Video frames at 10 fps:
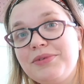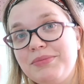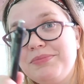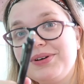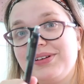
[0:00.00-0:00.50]

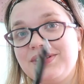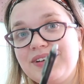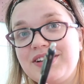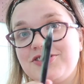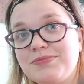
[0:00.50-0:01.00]
Remember,
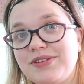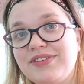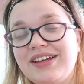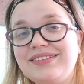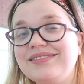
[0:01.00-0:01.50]
learning should be
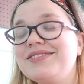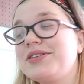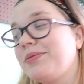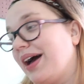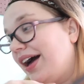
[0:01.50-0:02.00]
fun,
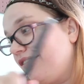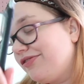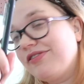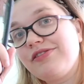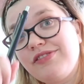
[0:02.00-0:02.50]
so
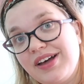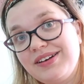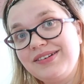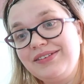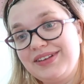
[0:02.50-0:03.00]
have
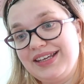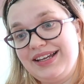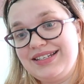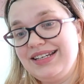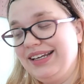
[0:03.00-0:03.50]
fun with
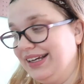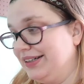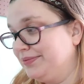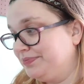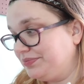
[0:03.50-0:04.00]
it.
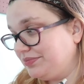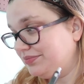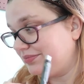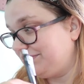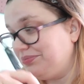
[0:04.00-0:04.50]

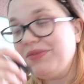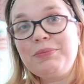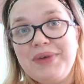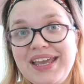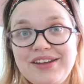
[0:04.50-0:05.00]

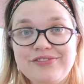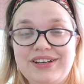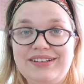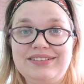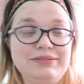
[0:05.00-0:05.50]
Make it
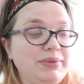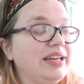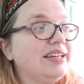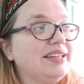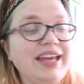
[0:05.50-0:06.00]
fun.
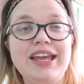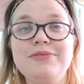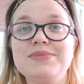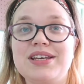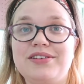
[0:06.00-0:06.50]
Make
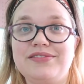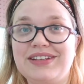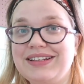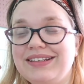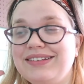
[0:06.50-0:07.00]
games out of
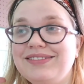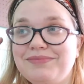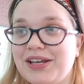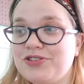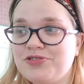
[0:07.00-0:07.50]
it.
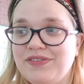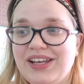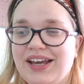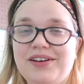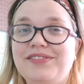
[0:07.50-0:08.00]
Make
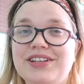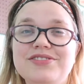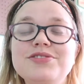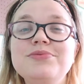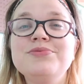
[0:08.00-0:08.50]
trivia out of
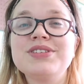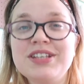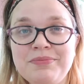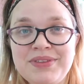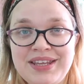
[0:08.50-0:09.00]
it. Do
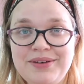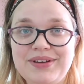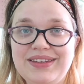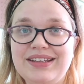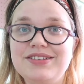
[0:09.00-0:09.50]
something
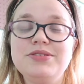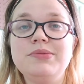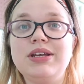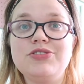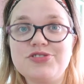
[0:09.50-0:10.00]
with it
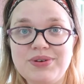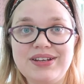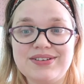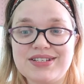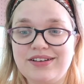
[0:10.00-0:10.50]
to enjoy
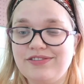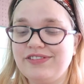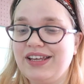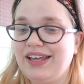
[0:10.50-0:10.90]
yourself.